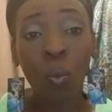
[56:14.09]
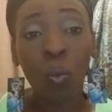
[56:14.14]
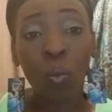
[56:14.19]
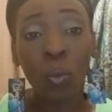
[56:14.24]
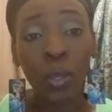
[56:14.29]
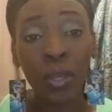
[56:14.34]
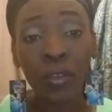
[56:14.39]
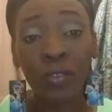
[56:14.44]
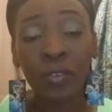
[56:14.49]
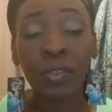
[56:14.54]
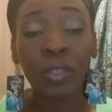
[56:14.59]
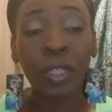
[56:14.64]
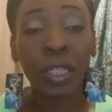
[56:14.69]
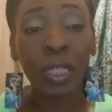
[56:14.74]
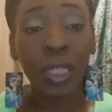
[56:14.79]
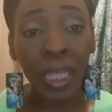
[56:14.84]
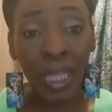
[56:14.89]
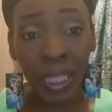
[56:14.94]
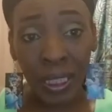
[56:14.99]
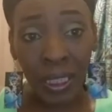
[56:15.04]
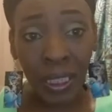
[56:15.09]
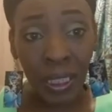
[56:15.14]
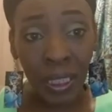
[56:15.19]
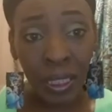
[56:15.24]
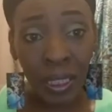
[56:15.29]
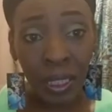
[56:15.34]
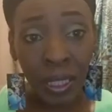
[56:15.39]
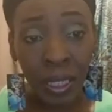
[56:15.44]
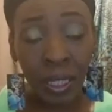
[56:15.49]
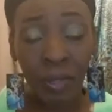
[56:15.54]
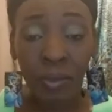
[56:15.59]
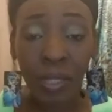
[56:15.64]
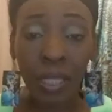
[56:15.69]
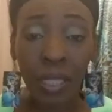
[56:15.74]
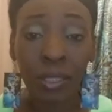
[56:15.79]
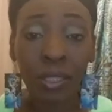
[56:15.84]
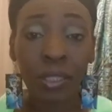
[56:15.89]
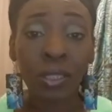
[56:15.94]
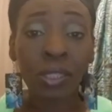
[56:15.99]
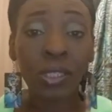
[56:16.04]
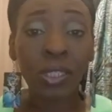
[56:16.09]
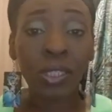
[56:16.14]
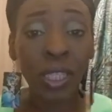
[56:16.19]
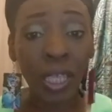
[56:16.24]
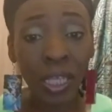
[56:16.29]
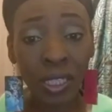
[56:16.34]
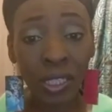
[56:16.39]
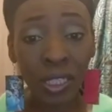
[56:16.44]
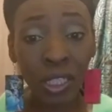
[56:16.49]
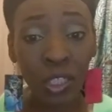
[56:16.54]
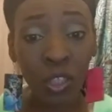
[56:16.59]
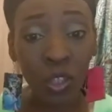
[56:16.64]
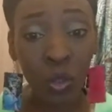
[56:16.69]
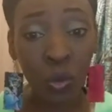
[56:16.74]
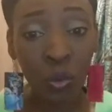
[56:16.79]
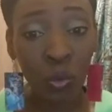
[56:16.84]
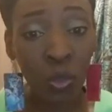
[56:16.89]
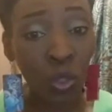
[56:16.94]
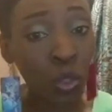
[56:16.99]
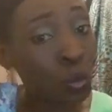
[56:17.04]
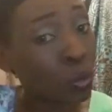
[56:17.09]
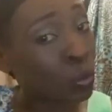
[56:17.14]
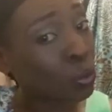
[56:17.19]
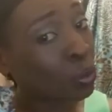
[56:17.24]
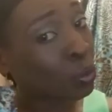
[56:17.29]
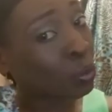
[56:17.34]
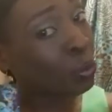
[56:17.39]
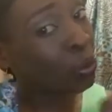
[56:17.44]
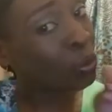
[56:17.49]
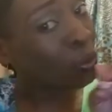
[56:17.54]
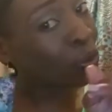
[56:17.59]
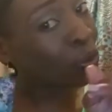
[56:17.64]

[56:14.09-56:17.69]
with the lady that is texting you to